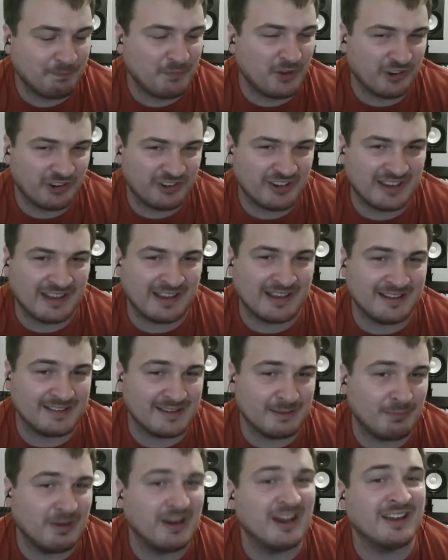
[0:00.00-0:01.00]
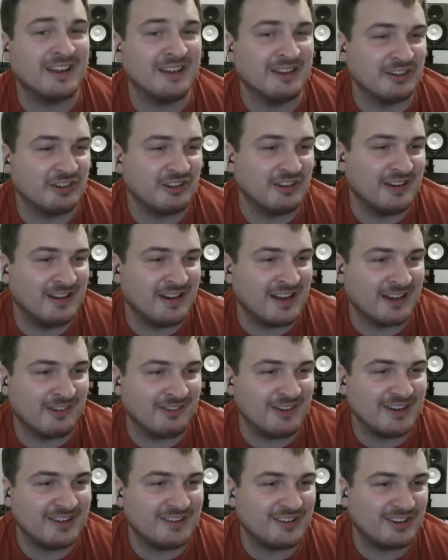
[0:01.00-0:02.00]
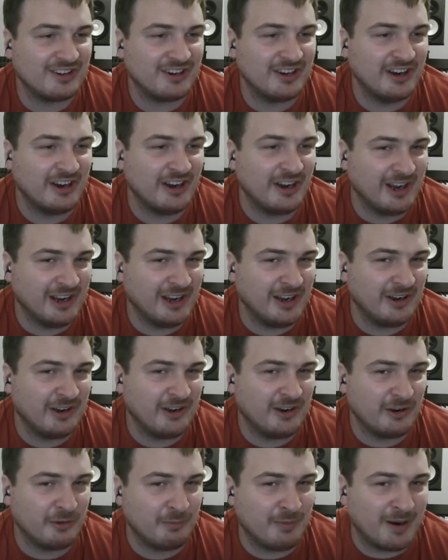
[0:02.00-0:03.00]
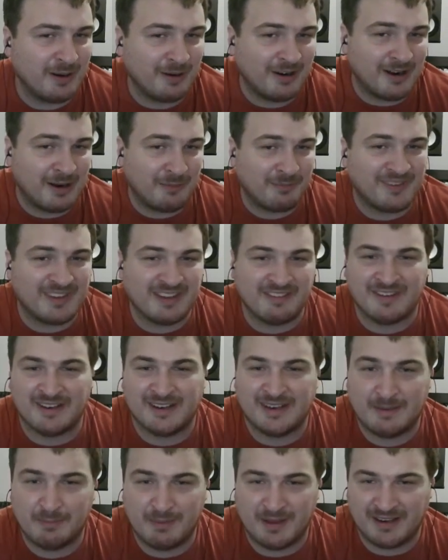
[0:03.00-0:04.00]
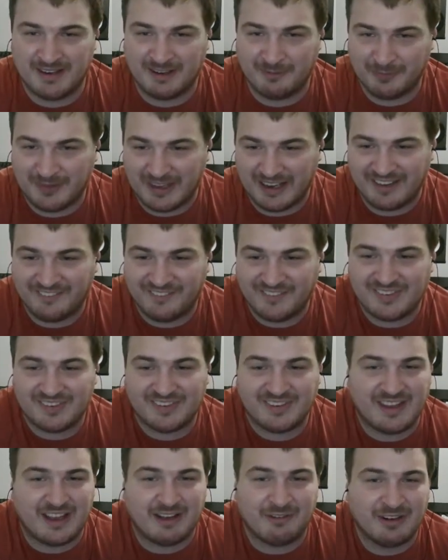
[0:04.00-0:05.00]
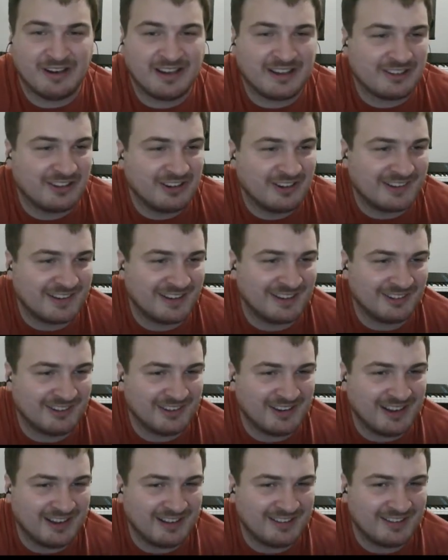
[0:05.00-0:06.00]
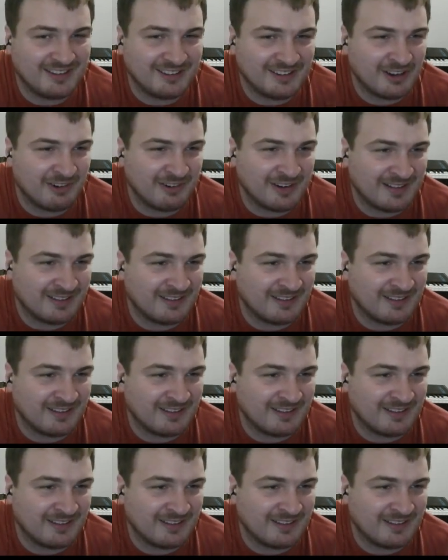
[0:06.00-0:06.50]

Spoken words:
door checking as a plugin to the language. Perhaps even dependent types. I would like to look into that. Now